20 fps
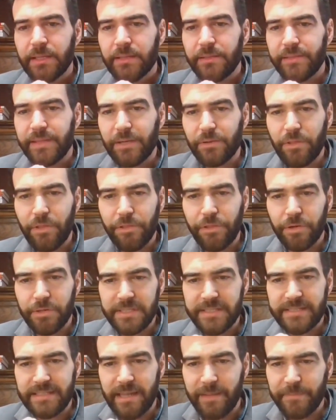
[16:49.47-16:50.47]
Now, the
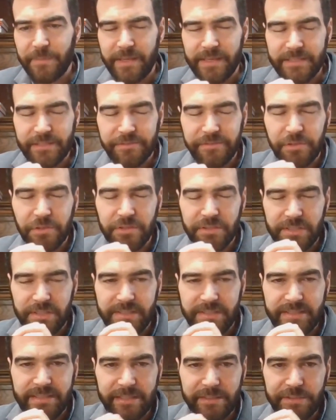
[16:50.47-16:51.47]
third step is, of course, the
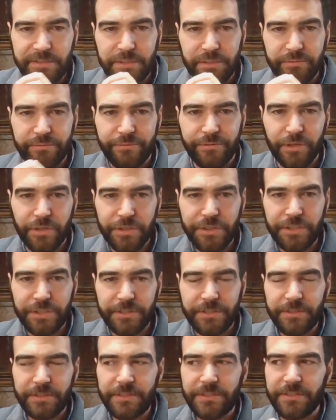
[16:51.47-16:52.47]
sales
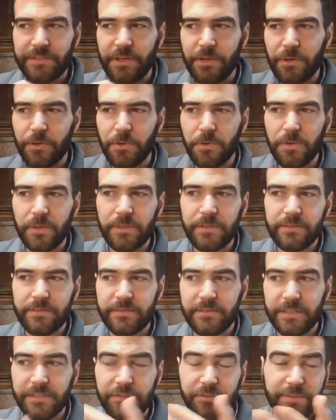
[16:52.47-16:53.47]
conversion. So
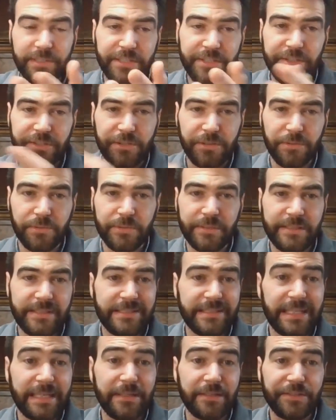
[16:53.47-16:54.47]
the traditional
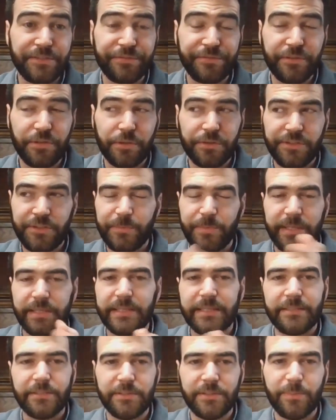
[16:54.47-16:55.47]
sales, of course,
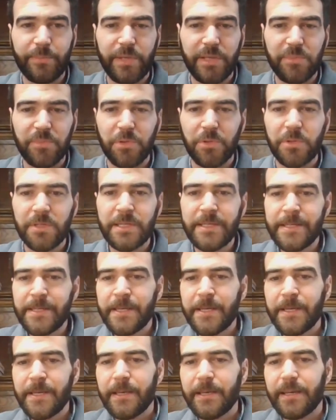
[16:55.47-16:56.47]
speaking to the people,
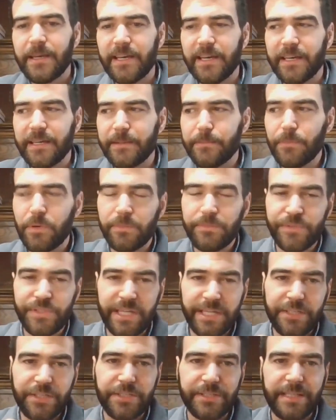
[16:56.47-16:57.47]

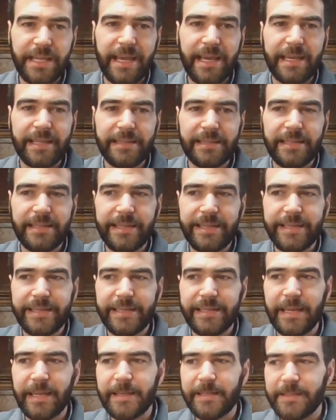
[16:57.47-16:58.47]
objection
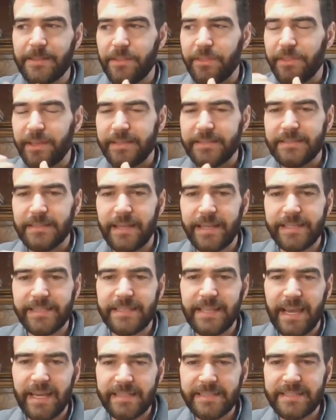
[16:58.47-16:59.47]
handling, things like
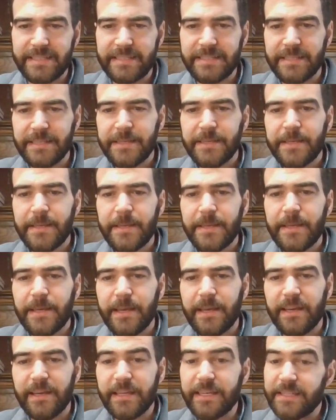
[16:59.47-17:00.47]
that.
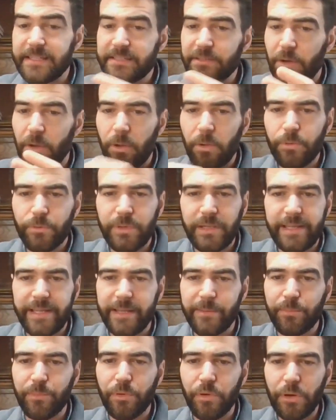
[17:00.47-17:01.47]
It's all really
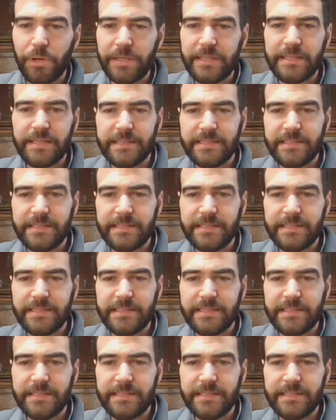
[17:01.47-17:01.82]
important.